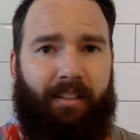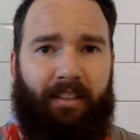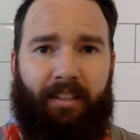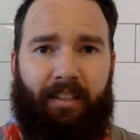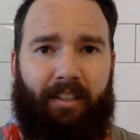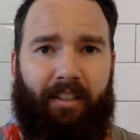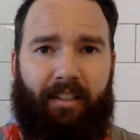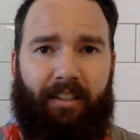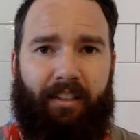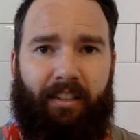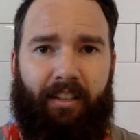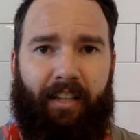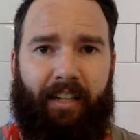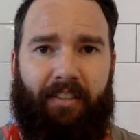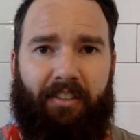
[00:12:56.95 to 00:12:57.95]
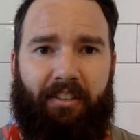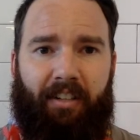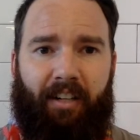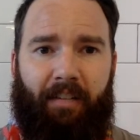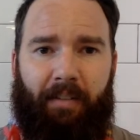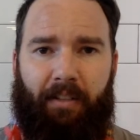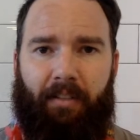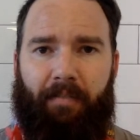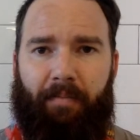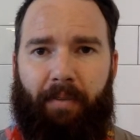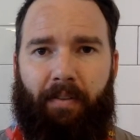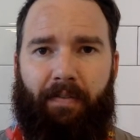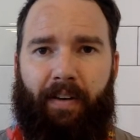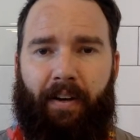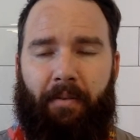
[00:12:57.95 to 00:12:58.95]
the lexicon. We could have
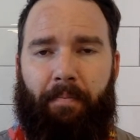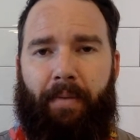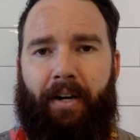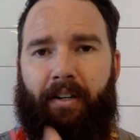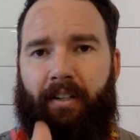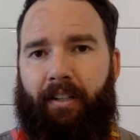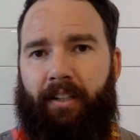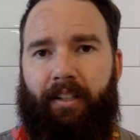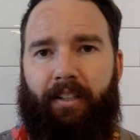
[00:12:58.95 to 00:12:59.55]
maybe found a better